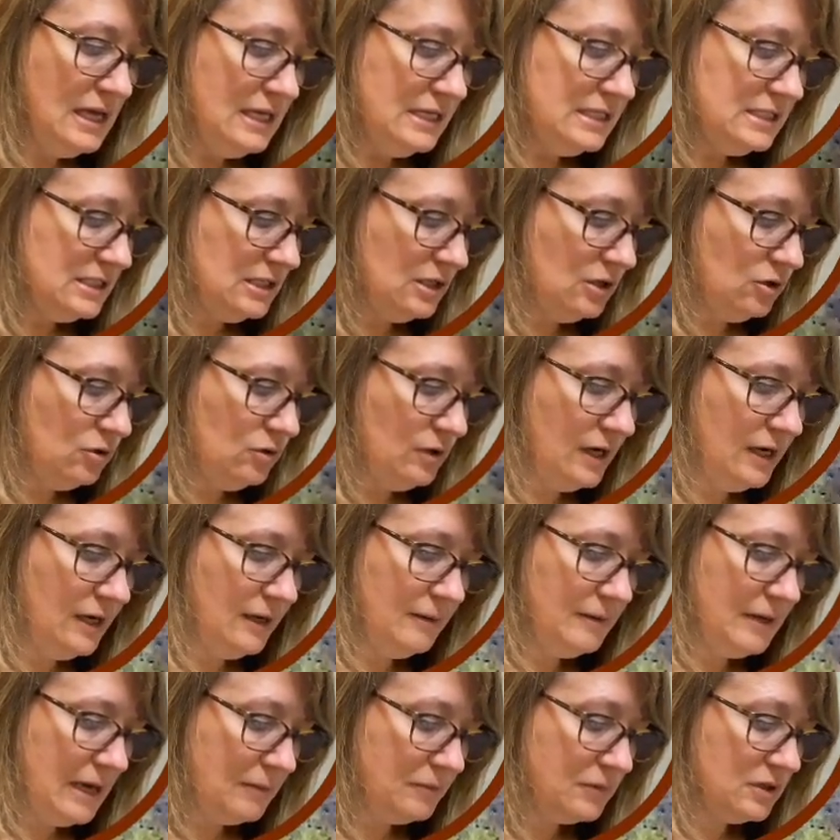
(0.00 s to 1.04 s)
So
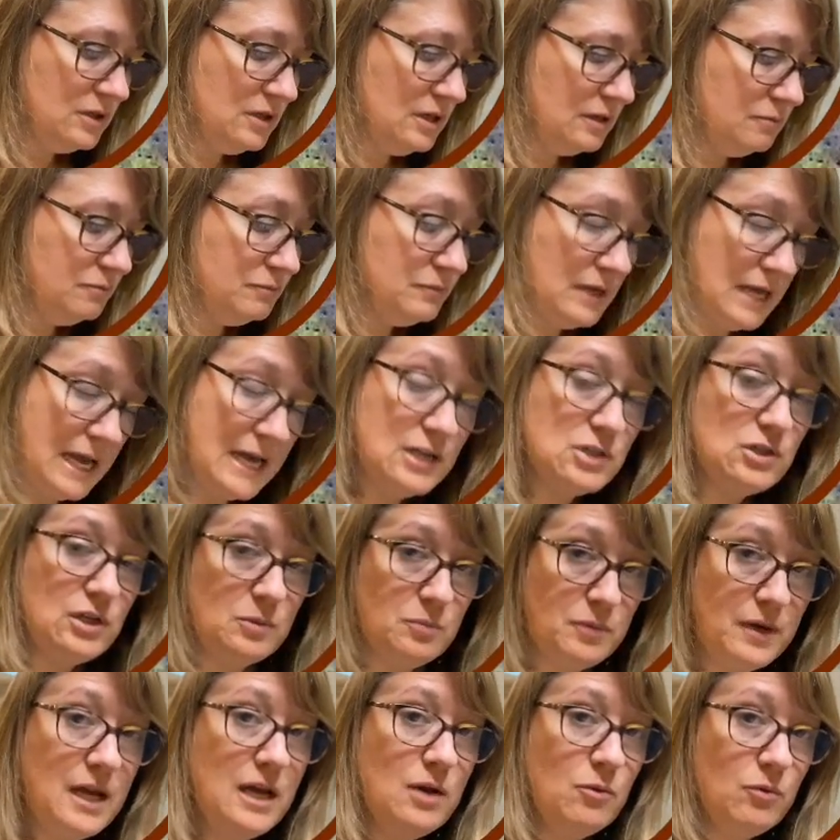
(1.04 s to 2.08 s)
I'm going to actually
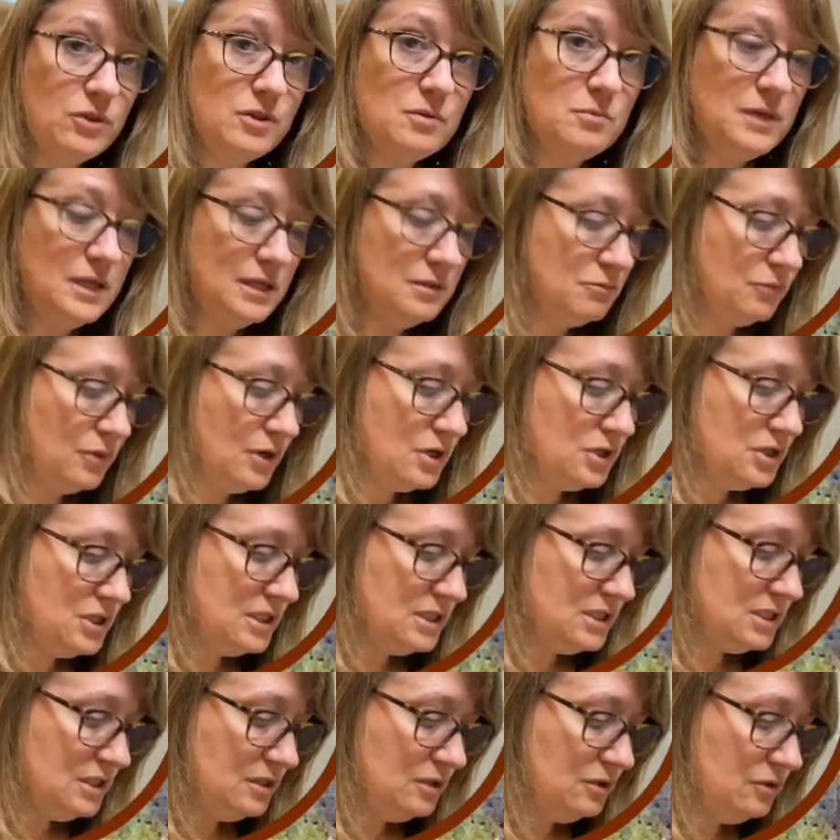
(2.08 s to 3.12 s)
paint with the Meeden brushes
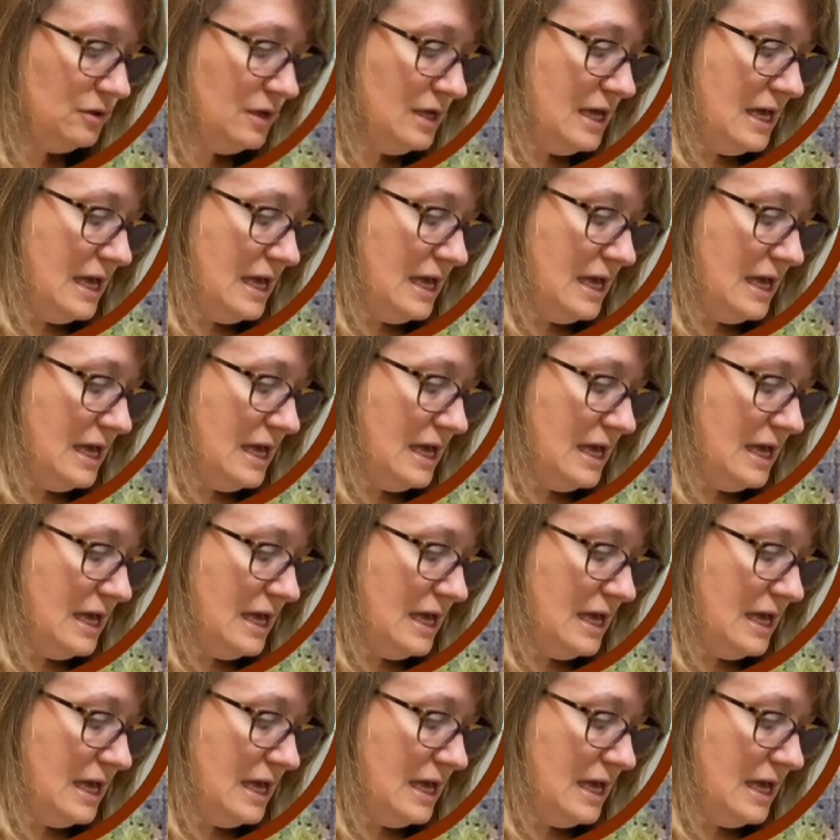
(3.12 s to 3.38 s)
too.